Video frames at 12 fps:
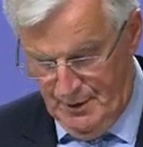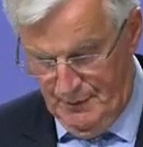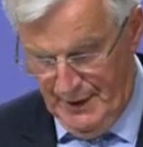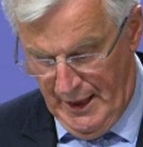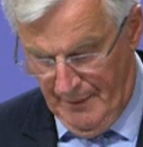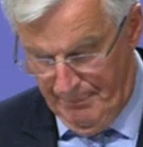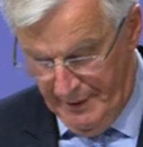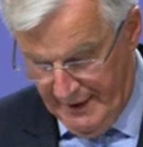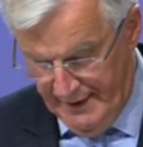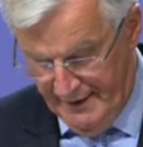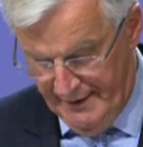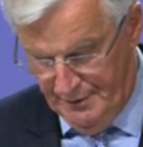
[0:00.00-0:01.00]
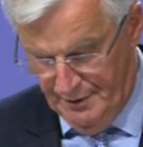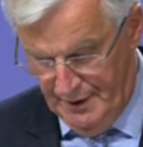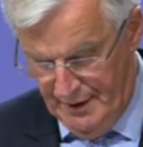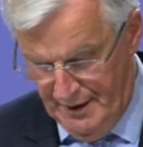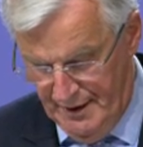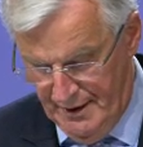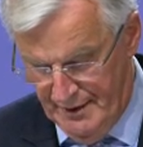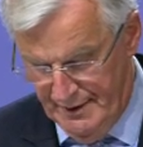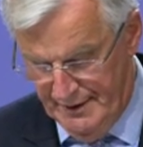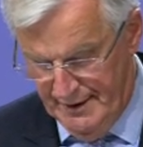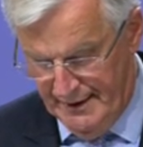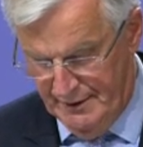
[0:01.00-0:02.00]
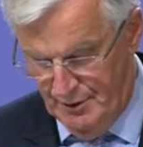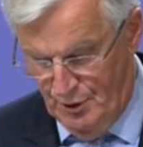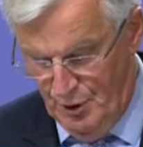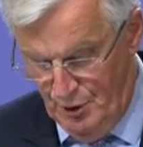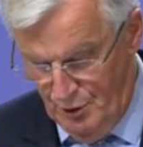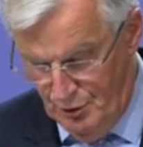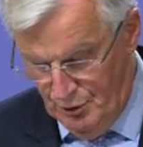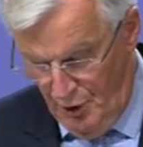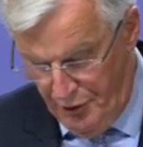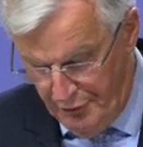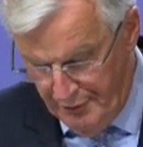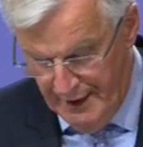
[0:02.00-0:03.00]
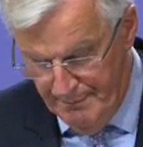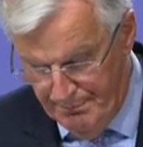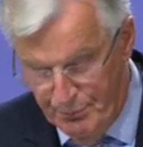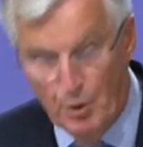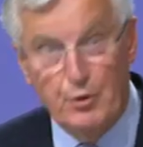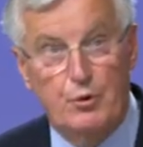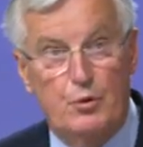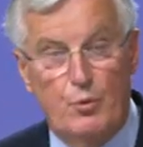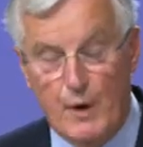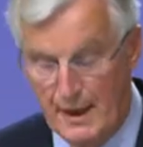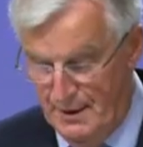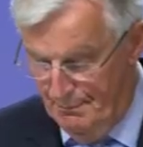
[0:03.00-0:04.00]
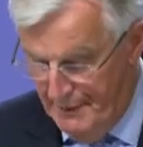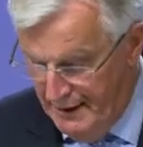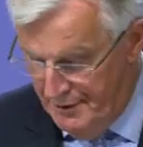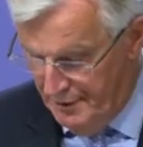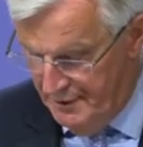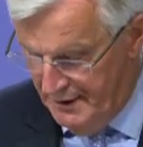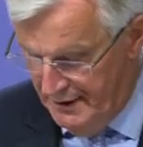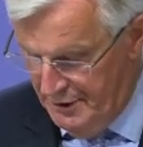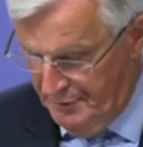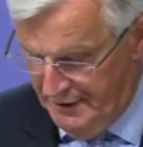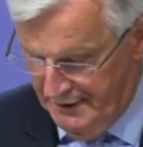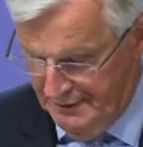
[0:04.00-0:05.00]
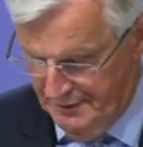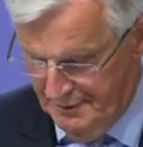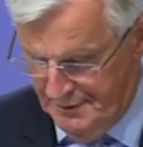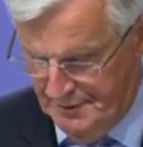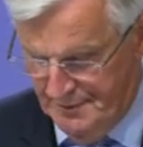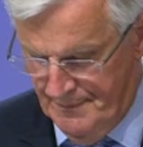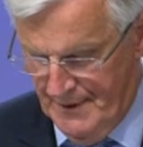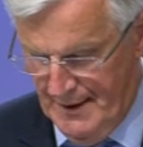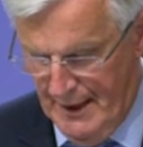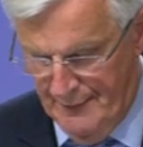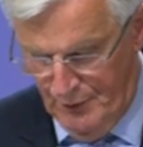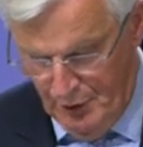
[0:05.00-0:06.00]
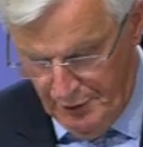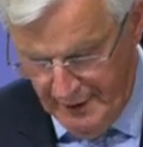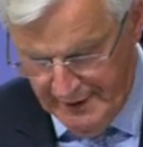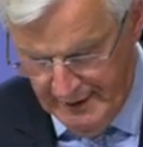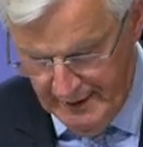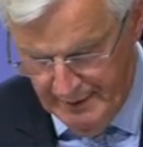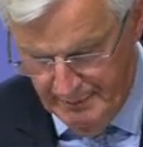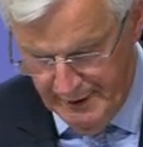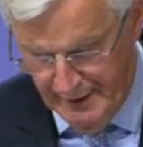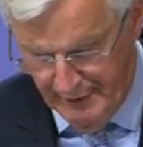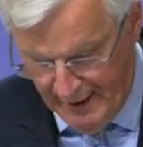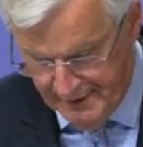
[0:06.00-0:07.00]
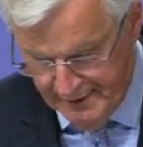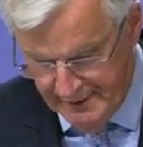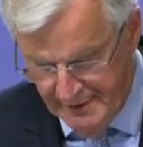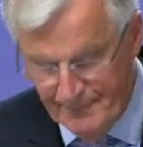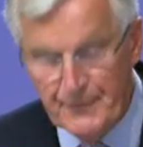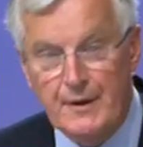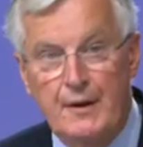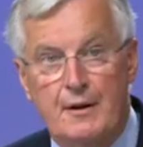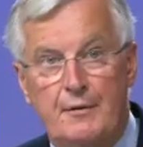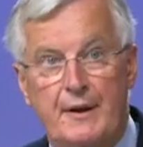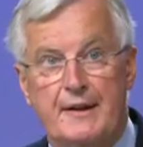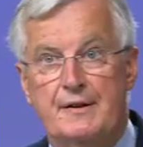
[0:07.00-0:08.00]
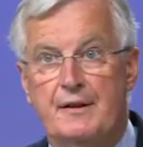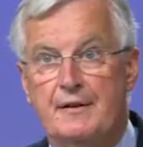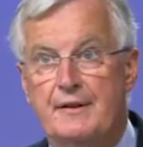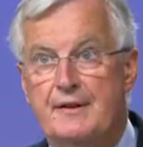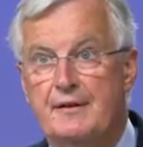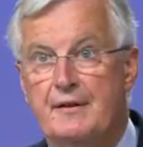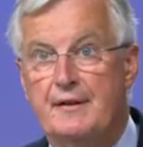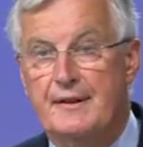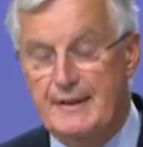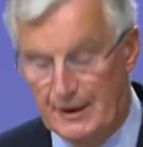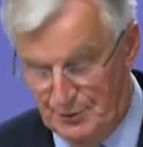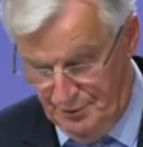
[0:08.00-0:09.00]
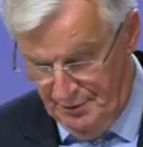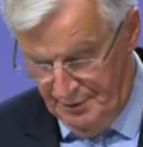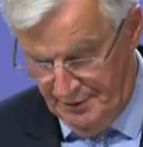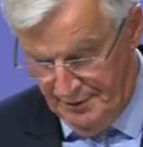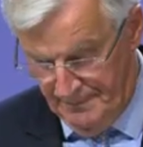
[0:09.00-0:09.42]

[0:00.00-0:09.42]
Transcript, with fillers: we are pleased to hear that uh, 3.1 million EU citizens have already been granted residence status,